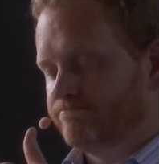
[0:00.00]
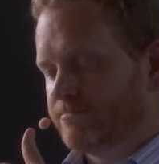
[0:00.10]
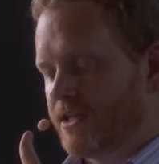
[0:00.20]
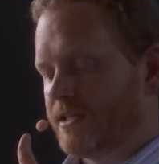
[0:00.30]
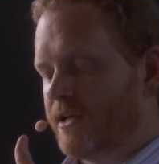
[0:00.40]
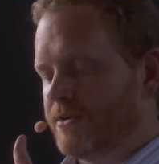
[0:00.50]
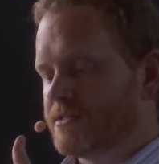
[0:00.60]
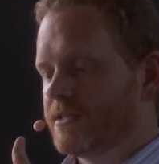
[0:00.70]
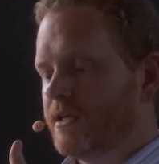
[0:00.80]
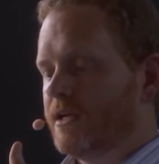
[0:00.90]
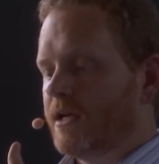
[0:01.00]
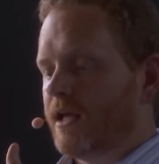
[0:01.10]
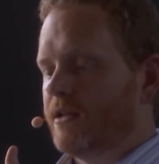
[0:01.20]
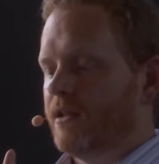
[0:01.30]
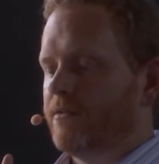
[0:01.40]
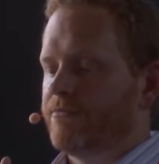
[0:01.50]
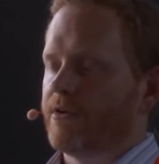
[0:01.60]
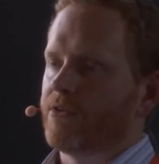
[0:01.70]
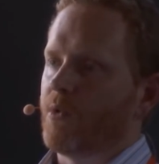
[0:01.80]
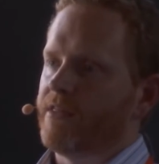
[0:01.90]
containers, and in
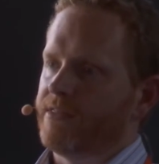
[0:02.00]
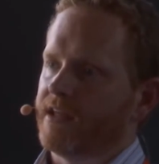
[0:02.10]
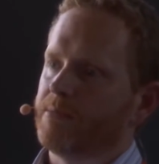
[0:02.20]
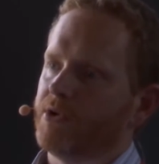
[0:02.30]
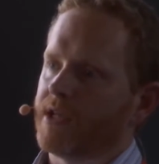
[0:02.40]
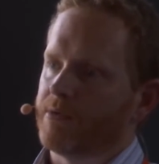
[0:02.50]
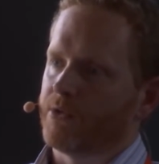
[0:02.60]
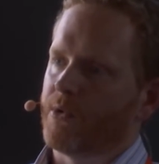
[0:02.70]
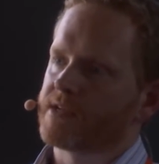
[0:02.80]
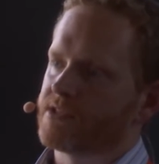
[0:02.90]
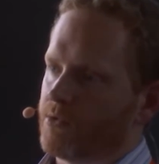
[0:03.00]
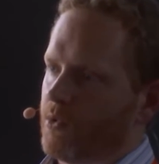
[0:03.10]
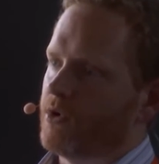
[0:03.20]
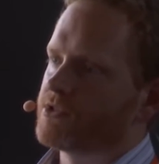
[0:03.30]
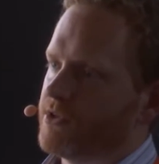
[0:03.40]
front of the way that they communicate with the rest of the world.